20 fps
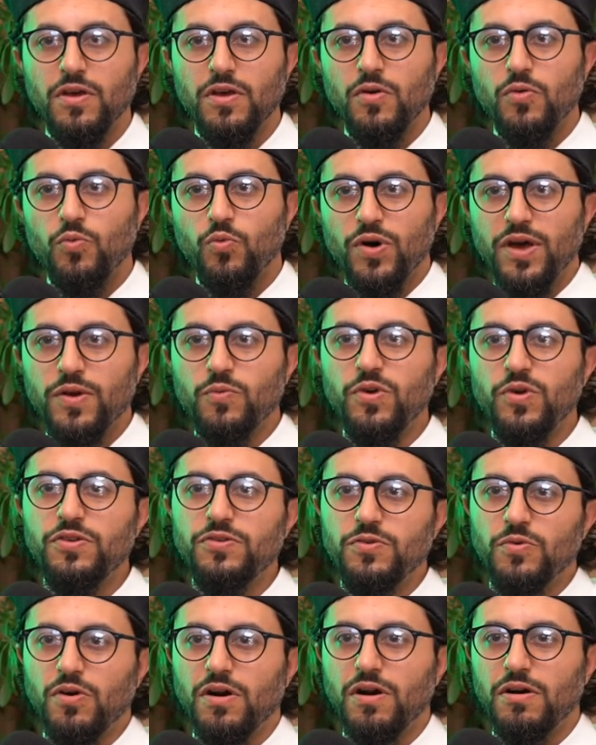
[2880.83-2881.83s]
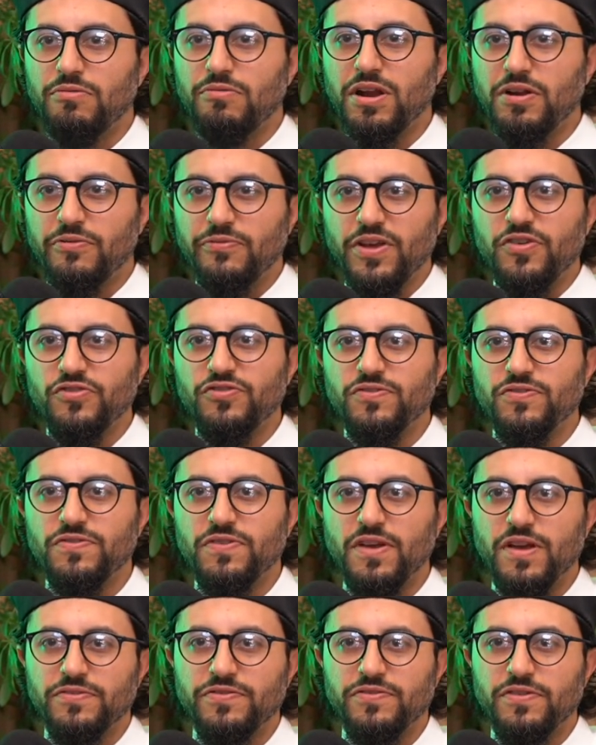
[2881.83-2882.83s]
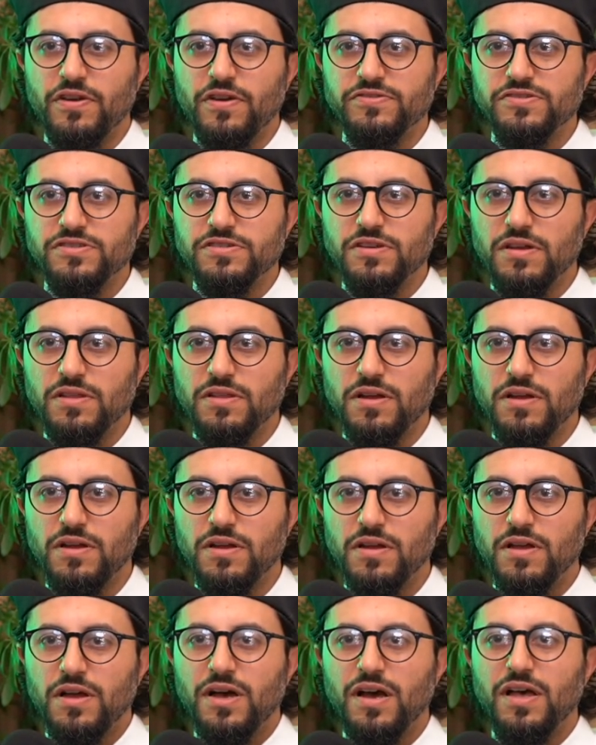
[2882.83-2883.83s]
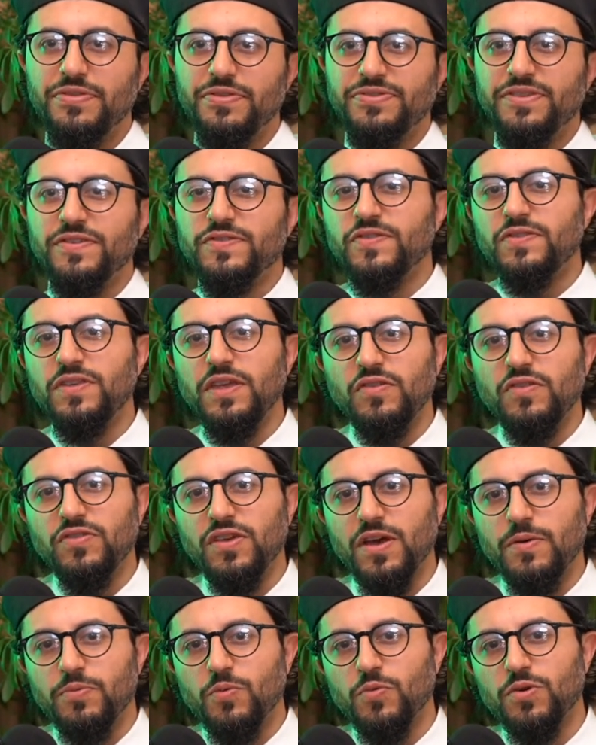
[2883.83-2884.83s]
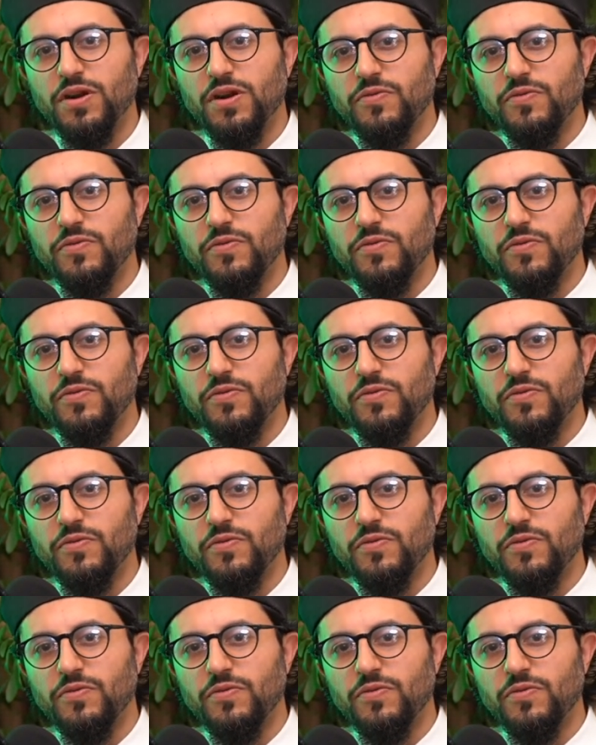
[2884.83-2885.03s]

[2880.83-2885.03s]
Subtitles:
When we do our renovations downstairs, inshallah, this is the example we're going to